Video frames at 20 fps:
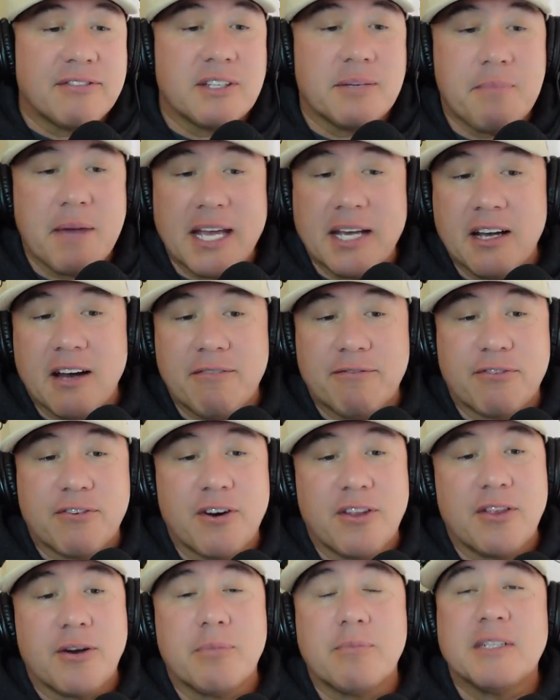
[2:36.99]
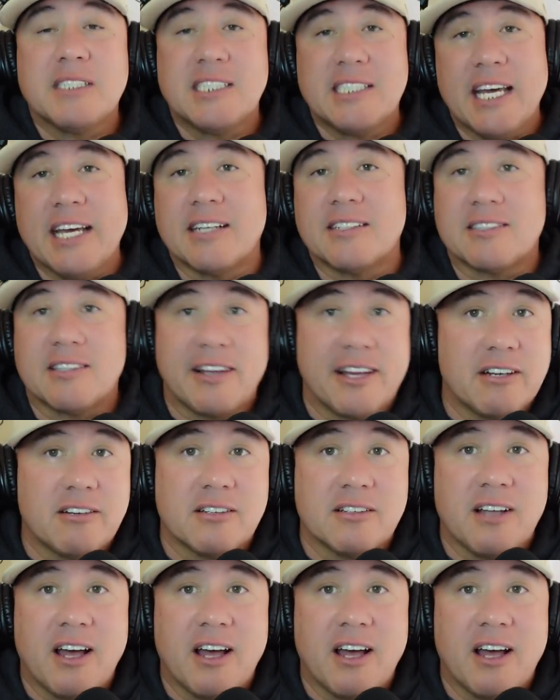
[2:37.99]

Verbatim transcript: to make up for their mistakes later in